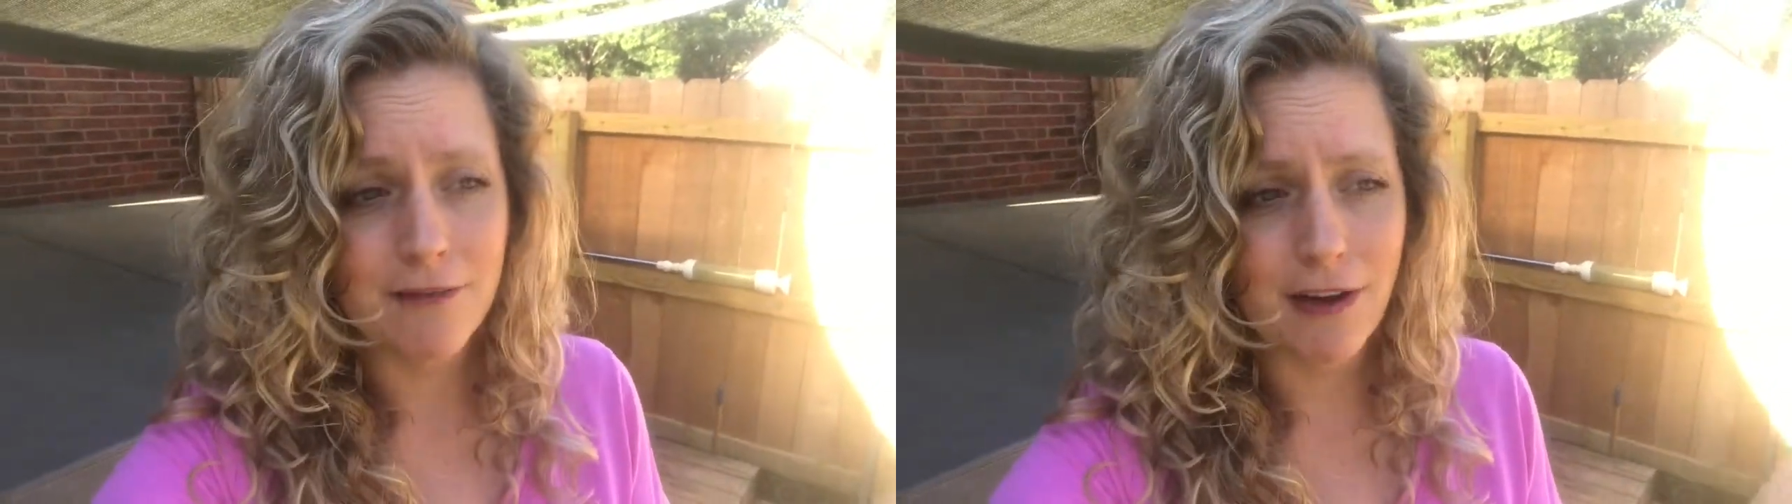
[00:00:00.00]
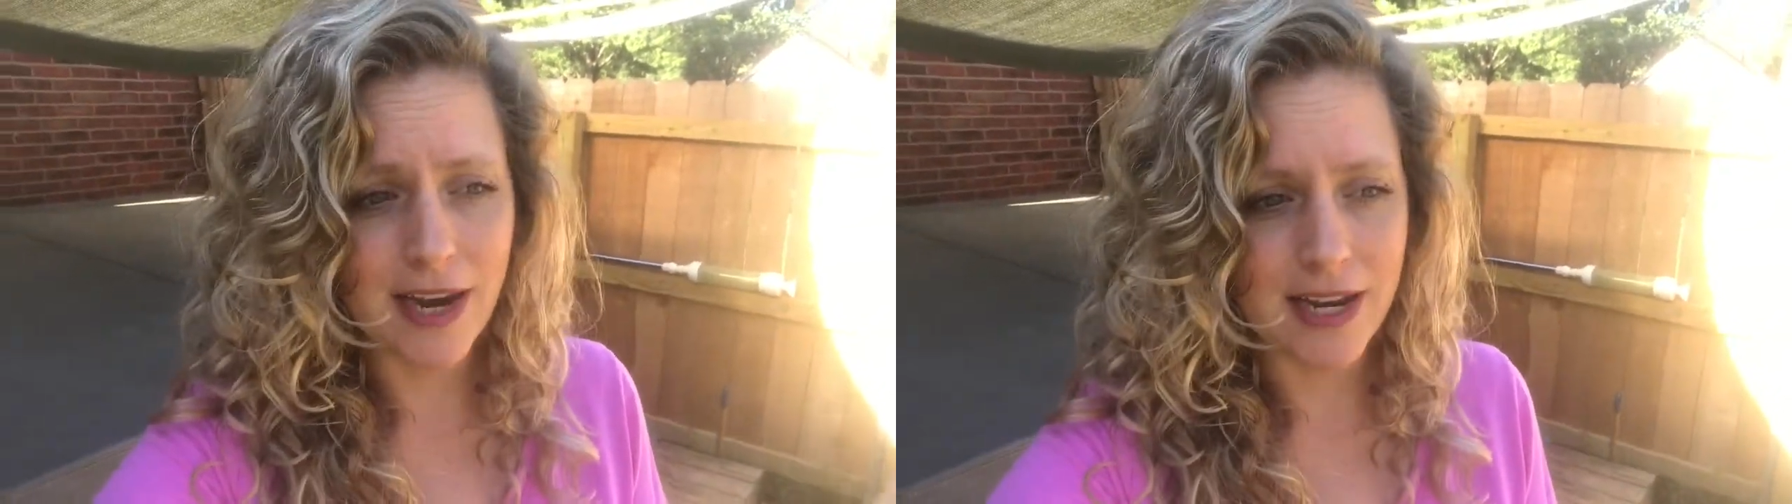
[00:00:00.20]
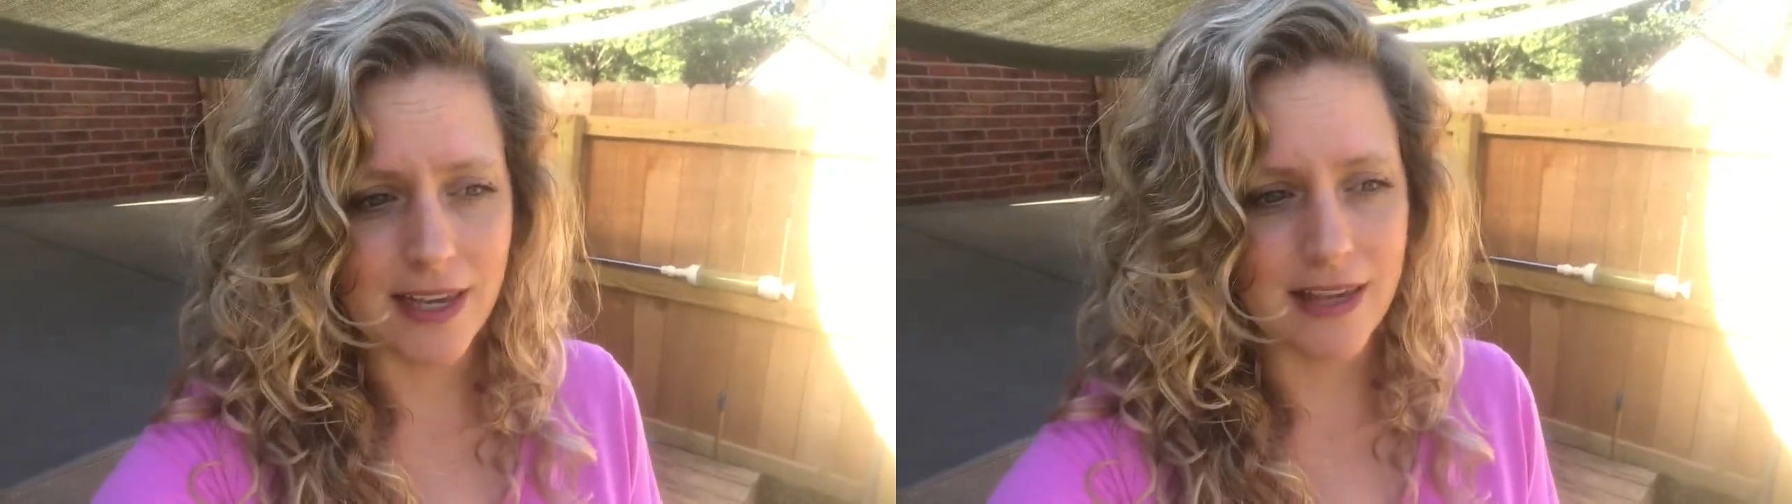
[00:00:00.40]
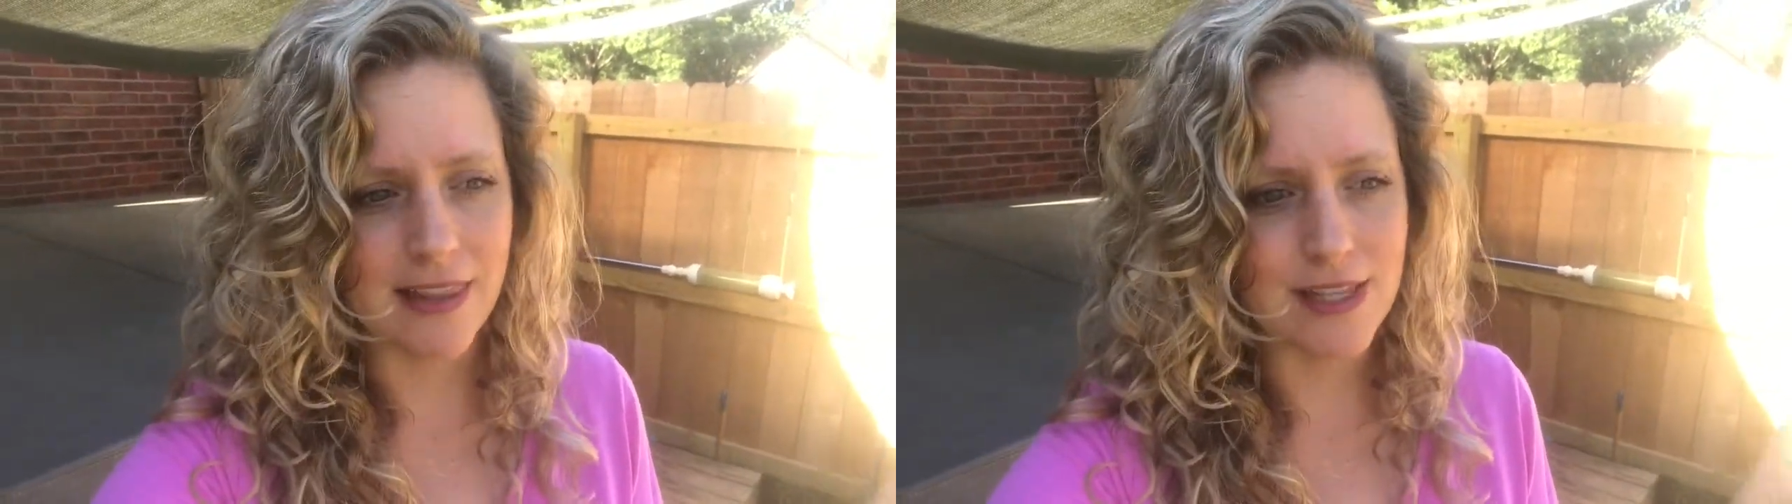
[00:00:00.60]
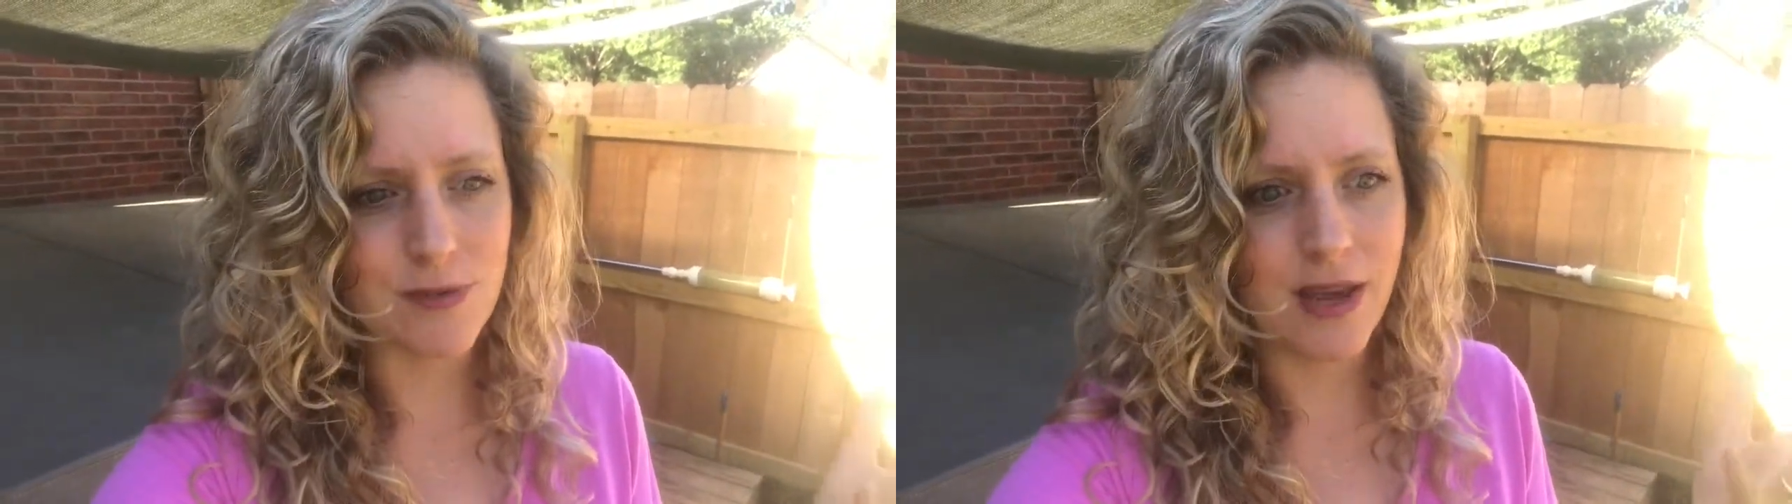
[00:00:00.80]
fighting, and
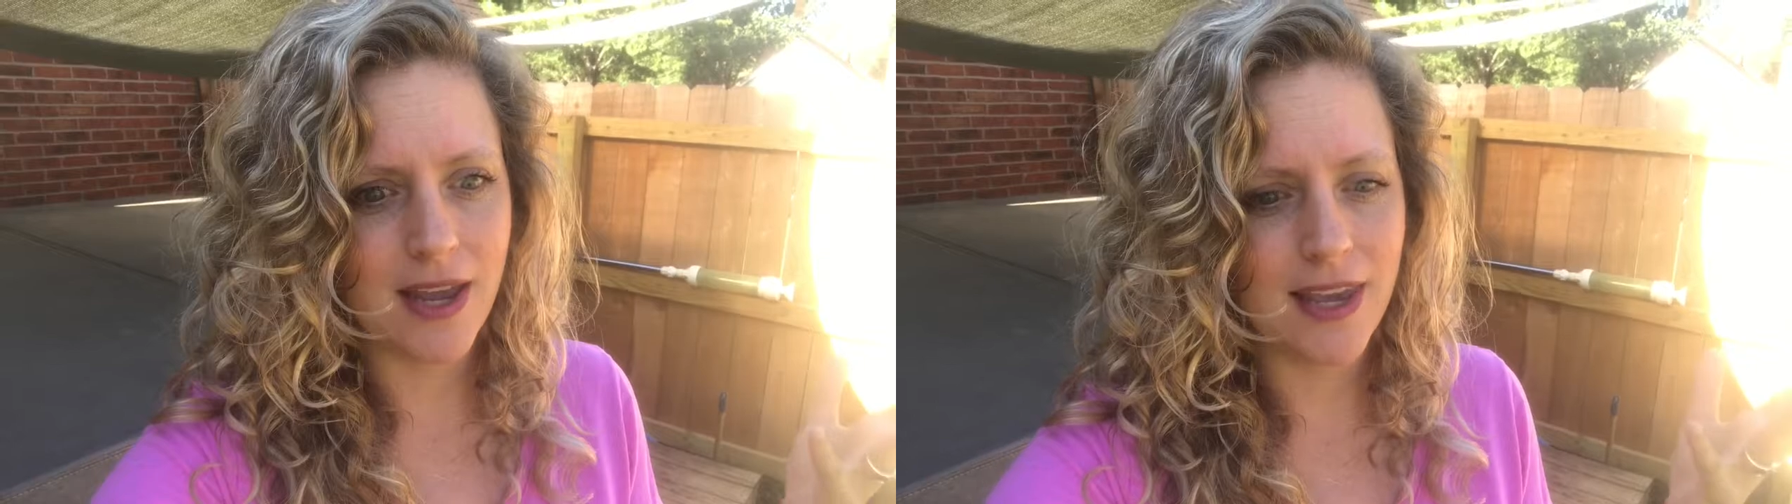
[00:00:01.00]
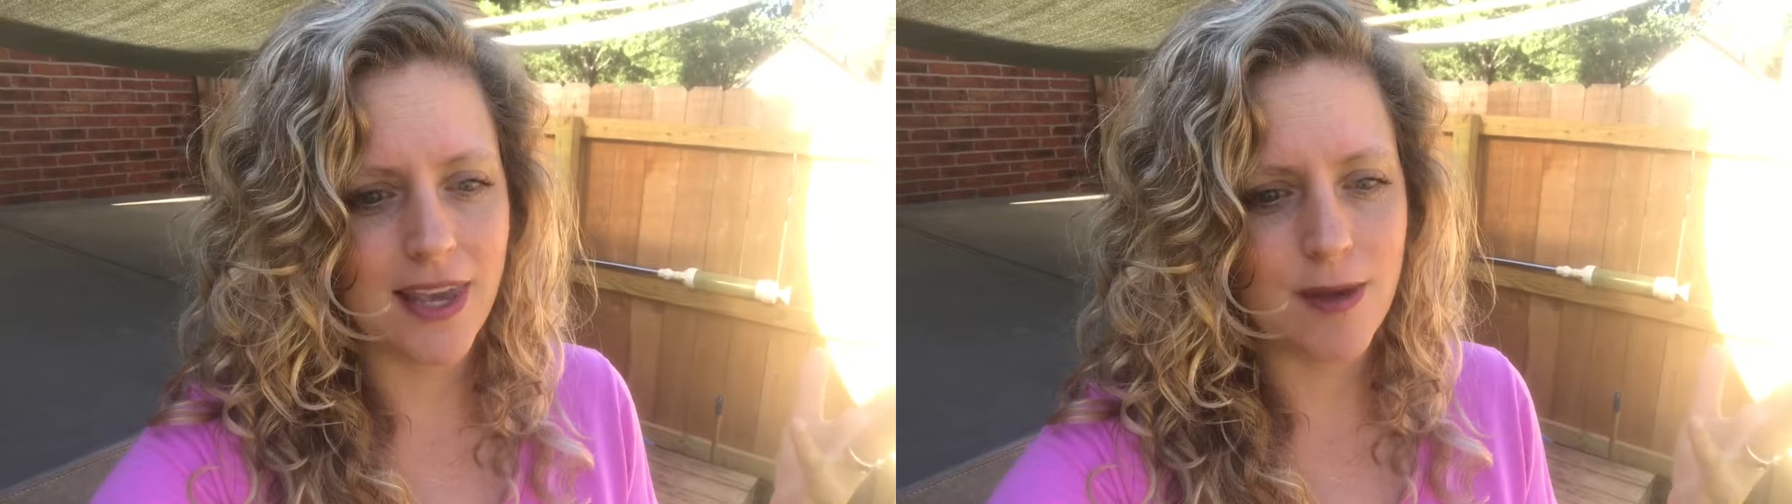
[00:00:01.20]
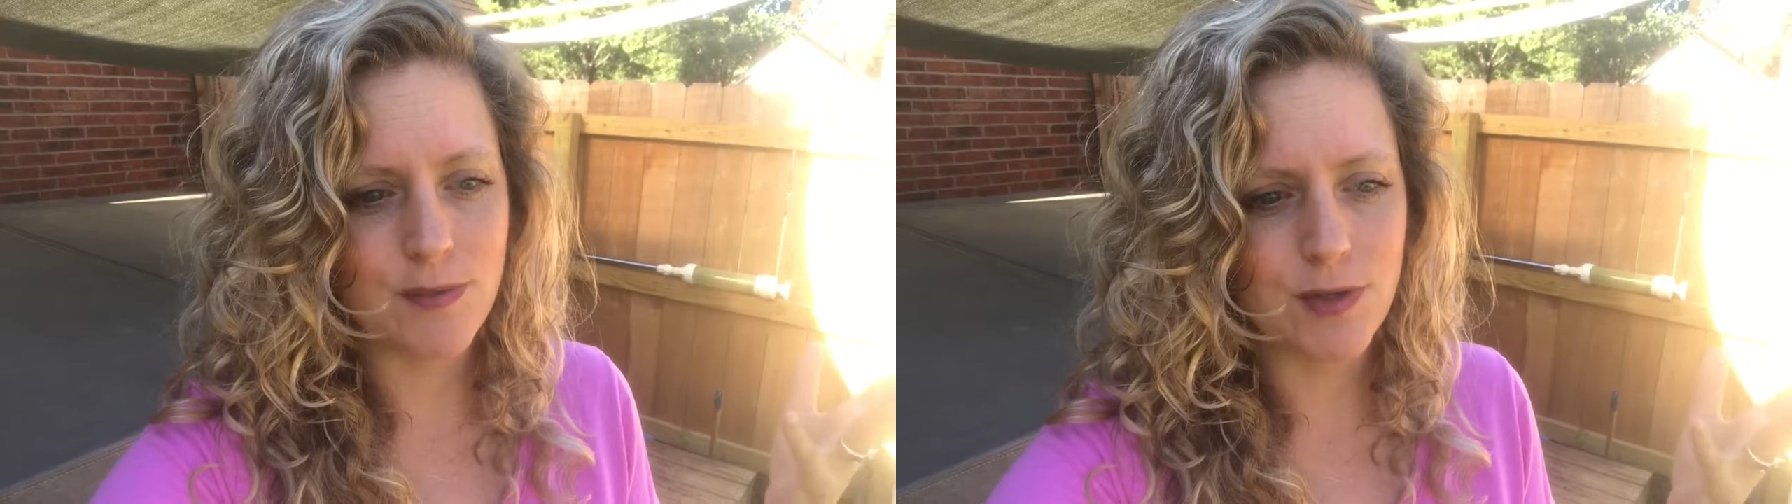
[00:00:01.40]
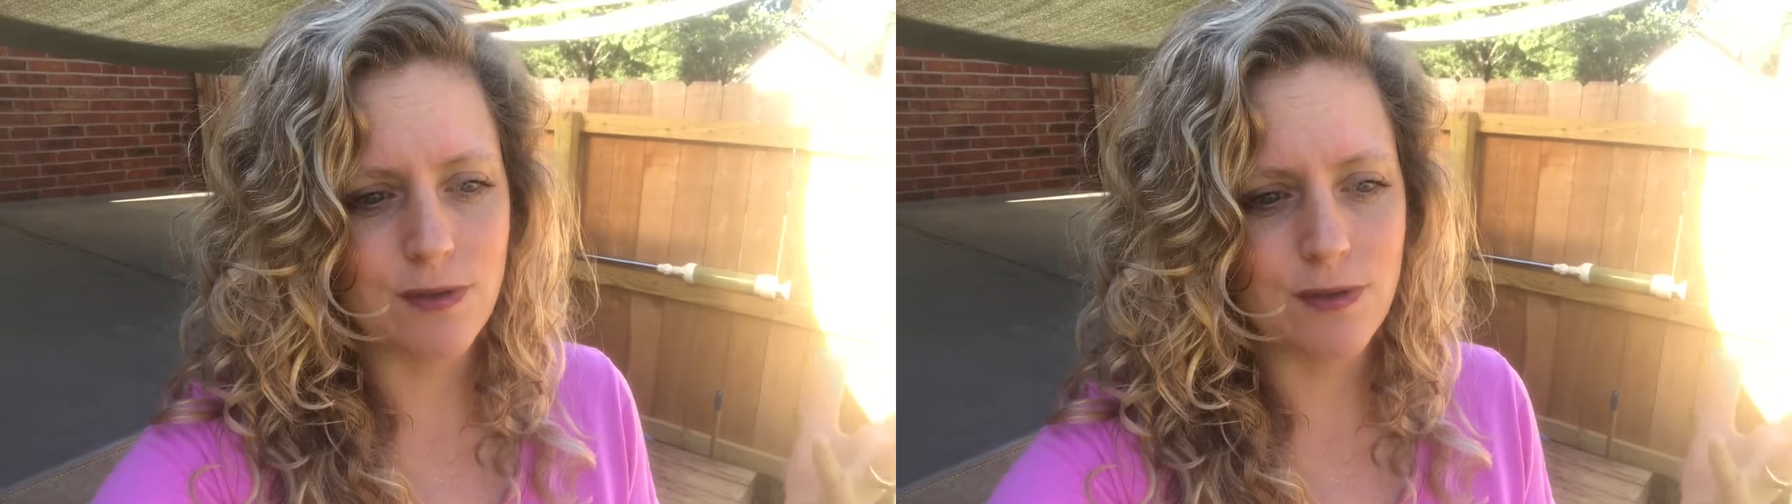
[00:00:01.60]
that's why I keep